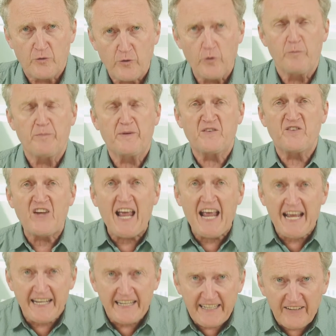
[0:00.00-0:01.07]
group
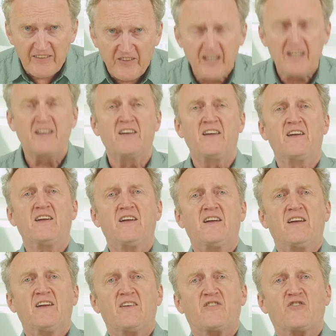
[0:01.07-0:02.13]
tend
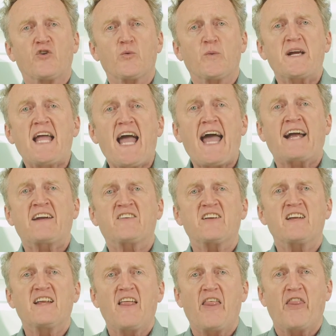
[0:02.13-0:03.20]
to
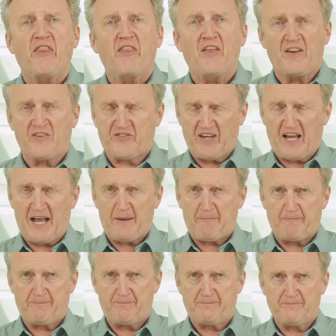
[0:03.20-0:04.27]
react the same.
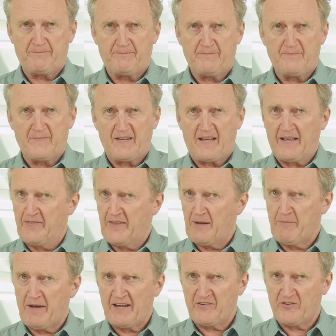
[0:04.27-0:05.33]
And
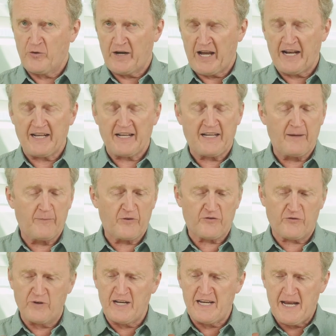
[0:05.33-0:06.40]
that makes organic
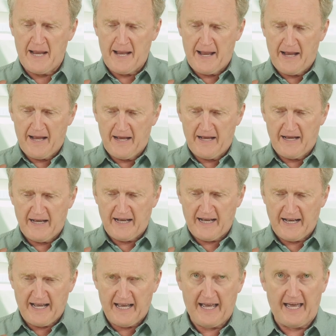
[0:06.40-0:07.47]
chemistry a
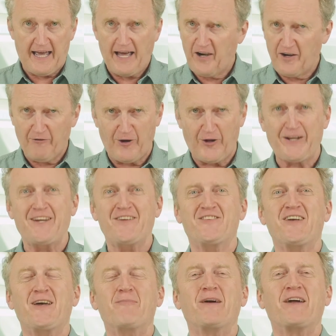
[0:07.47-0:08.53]
hell of a lot
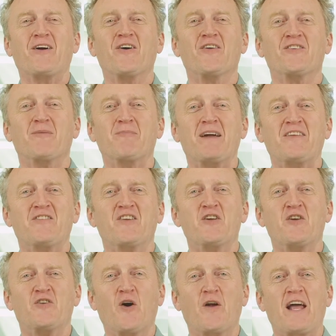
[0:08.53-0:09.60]
easier because it means that
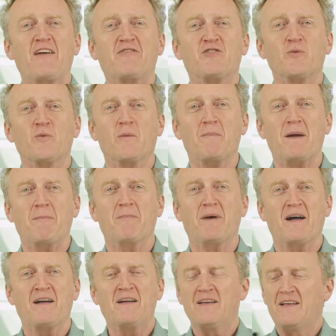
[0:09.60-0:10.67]
you don't have to
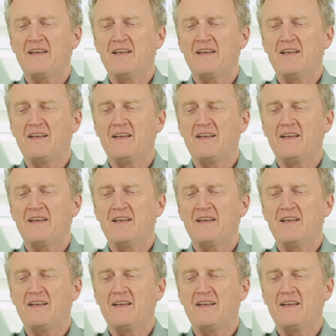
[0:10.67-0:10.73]
remember